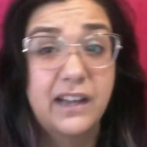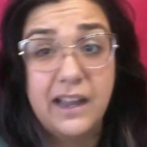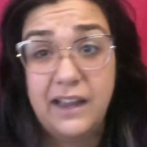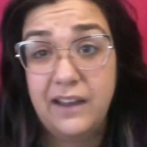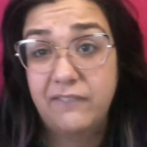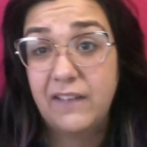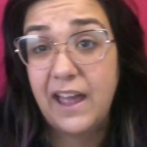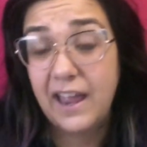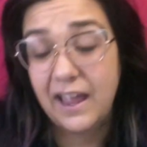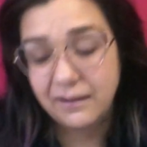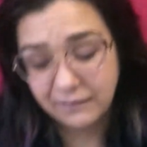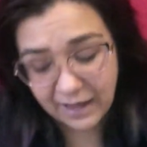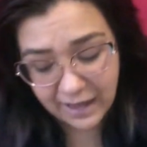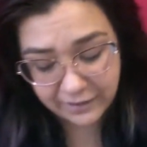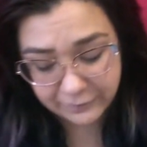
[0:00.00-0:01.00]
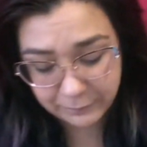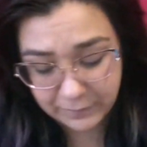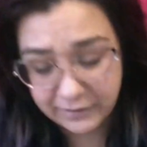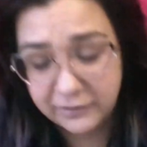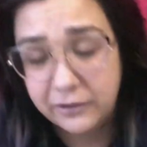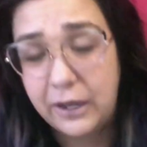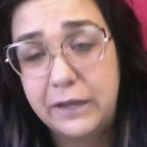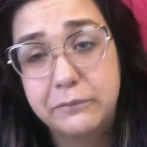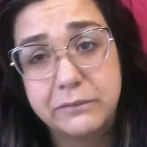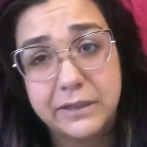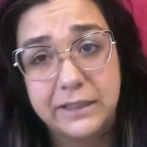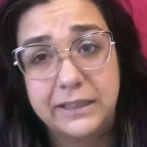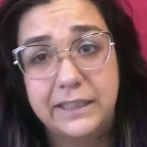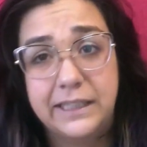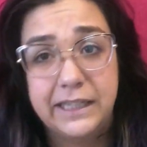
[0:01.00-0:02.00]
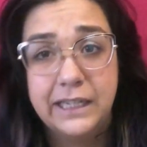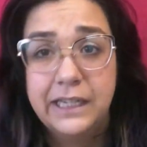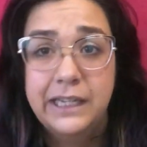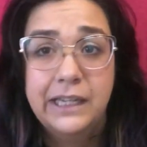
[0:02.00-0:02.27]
I have asthma, so I really,